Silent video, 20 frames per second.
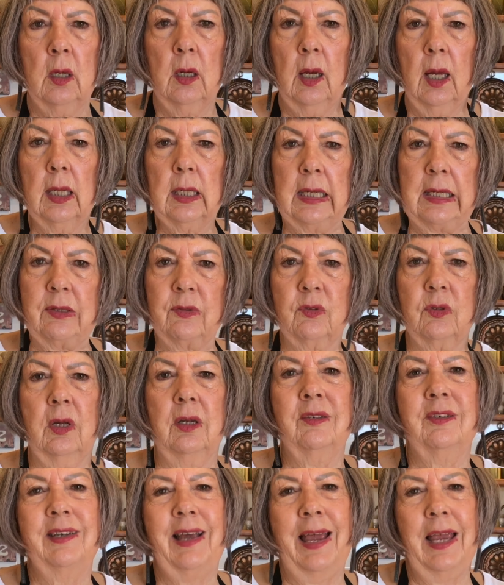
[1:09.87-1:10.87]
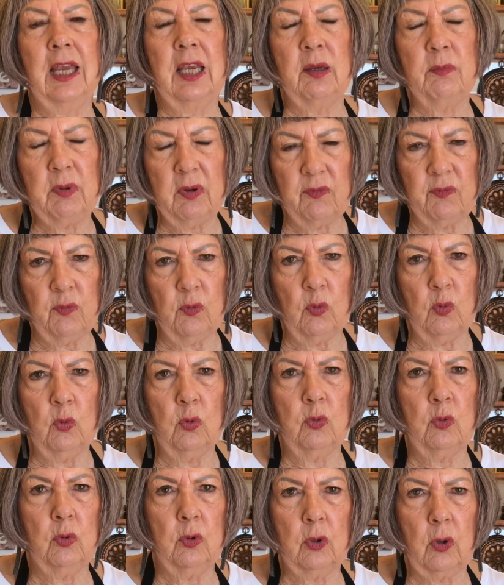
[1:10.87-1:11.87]
at least a day before
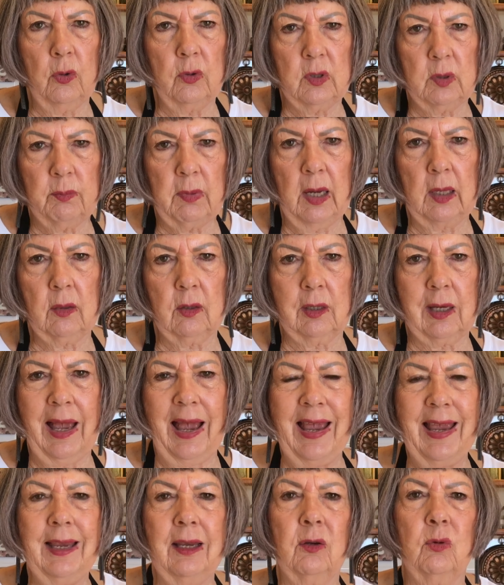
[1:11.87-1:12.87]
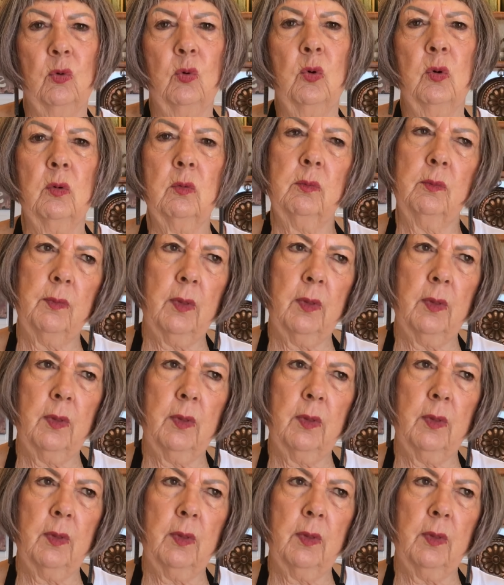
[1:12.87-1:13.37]
you're going to make the cake, or